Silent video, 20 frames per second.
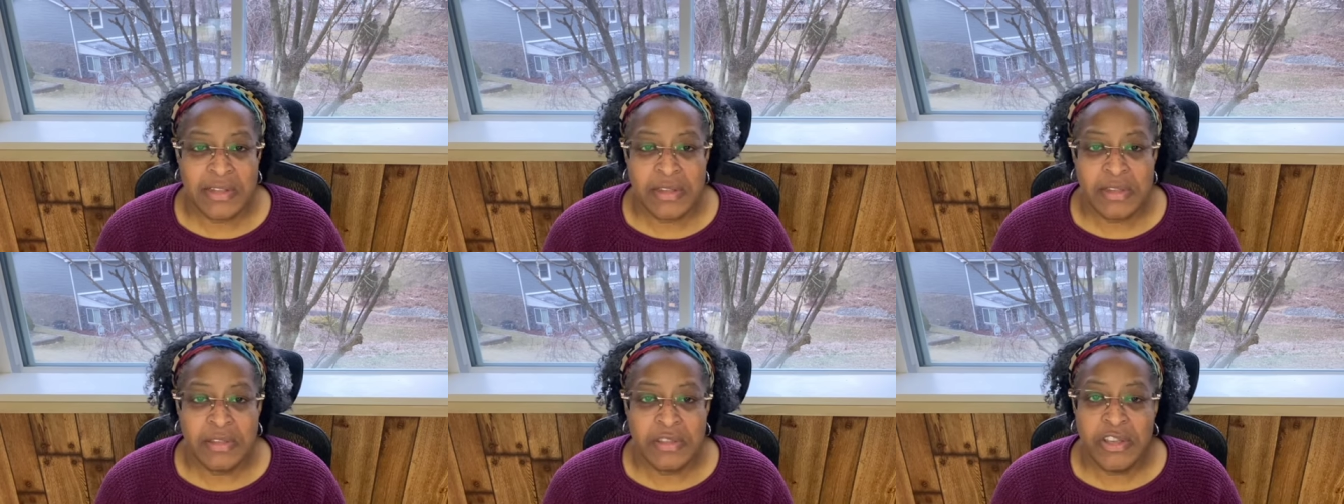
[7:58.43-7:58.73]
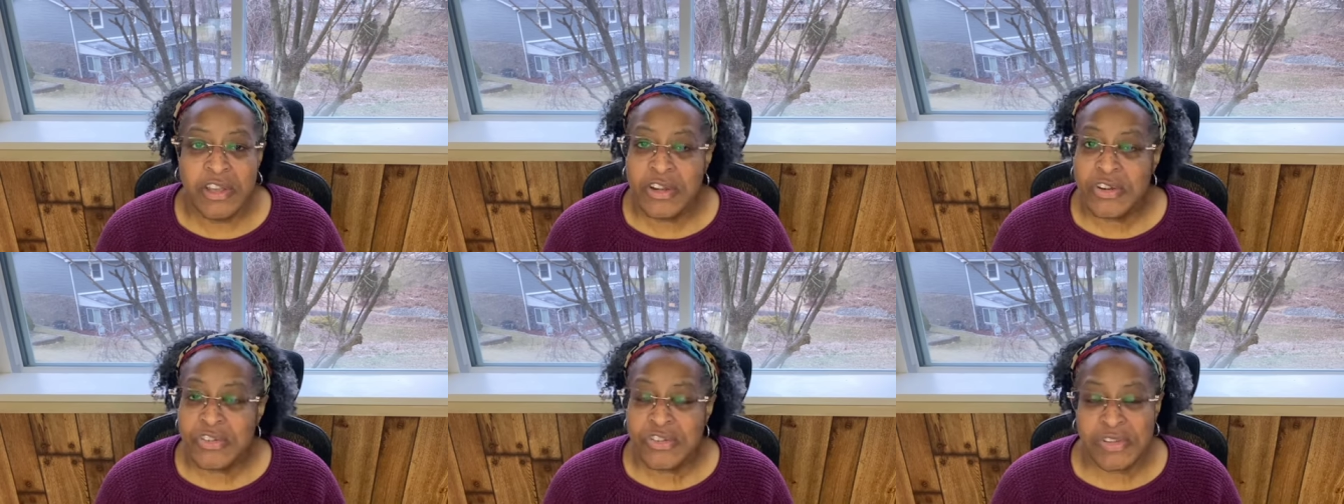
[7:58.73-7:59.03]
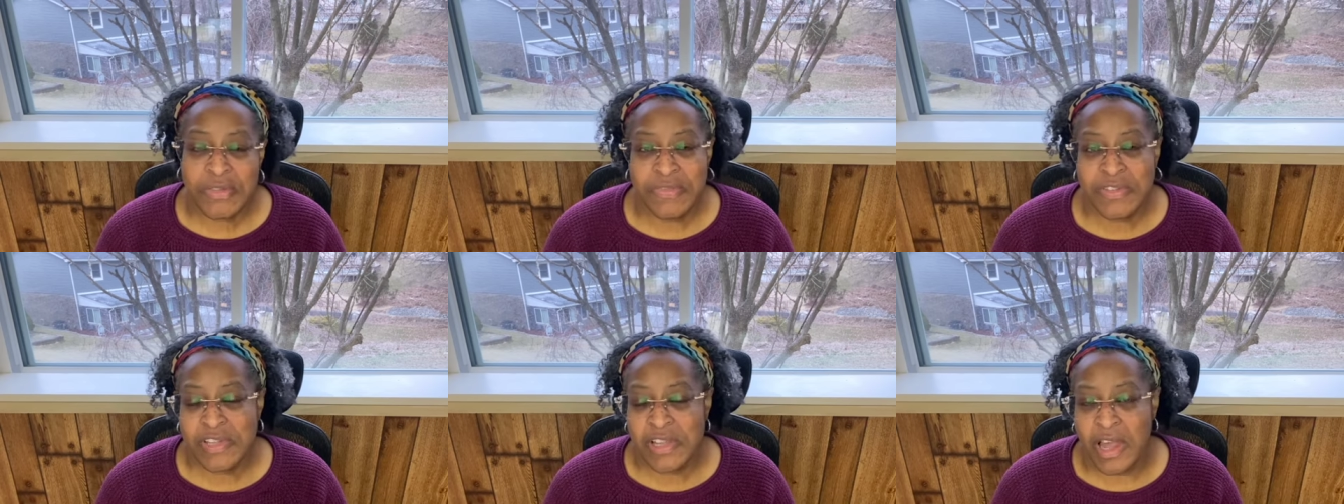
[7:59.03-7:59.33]
years
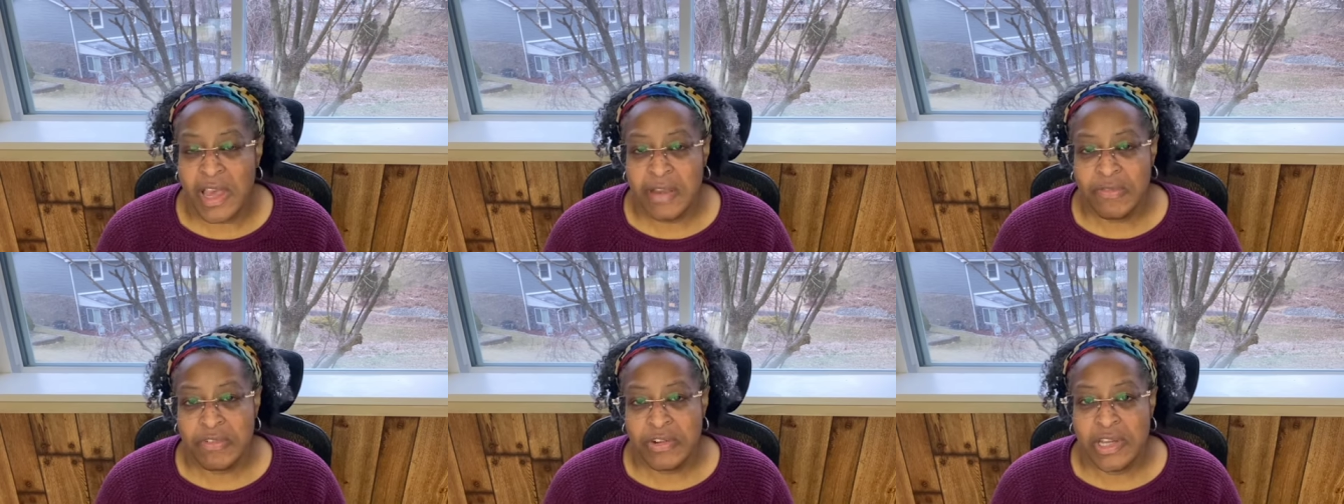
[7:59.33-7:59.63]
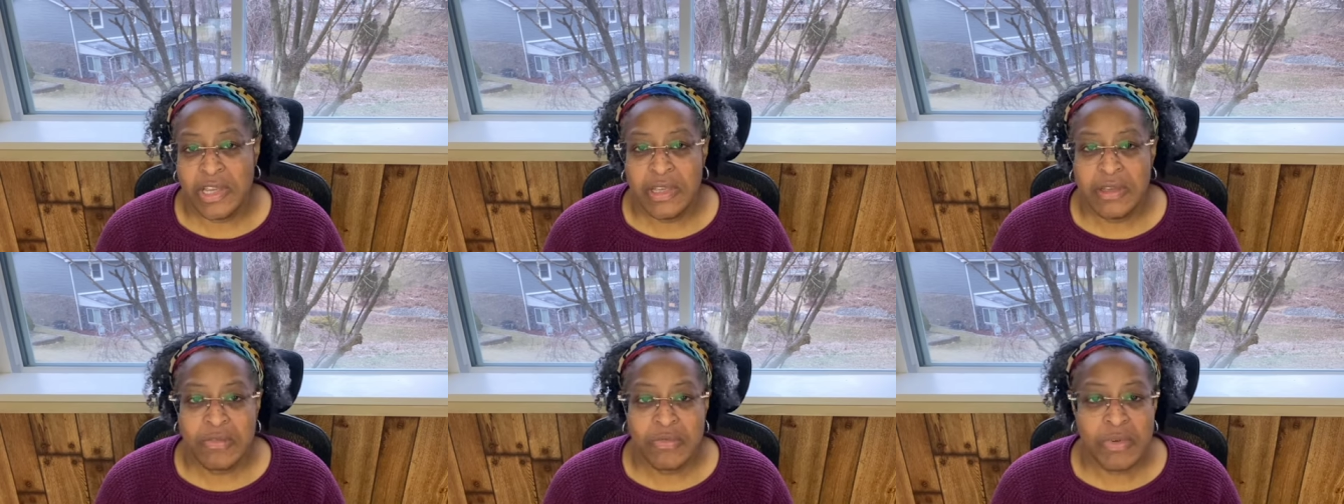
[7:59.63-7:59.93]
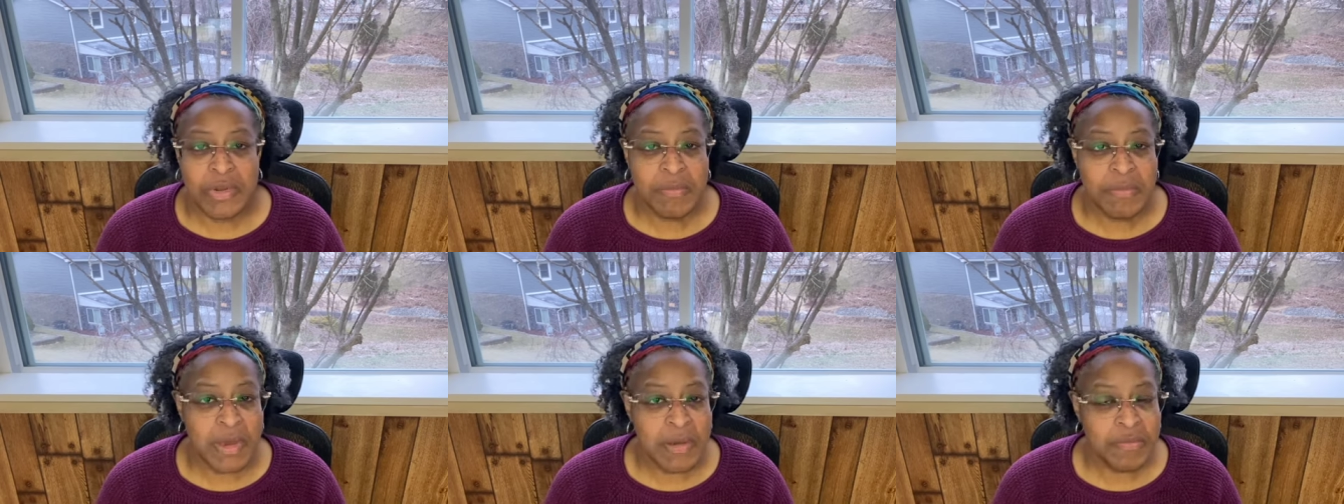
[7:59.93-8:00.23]
of slavery.
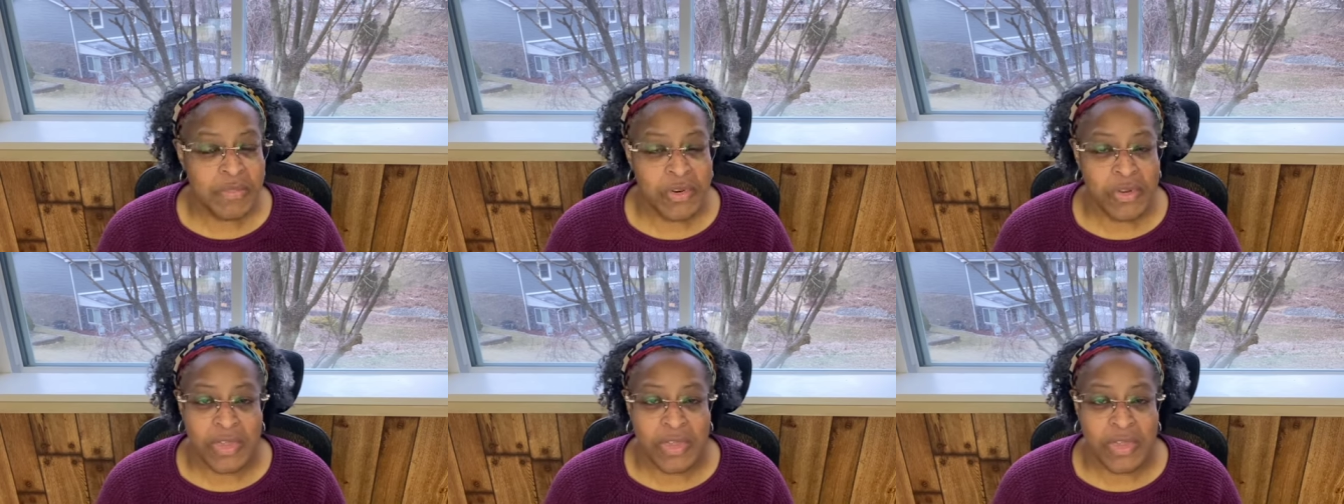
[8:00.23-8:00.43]
Remember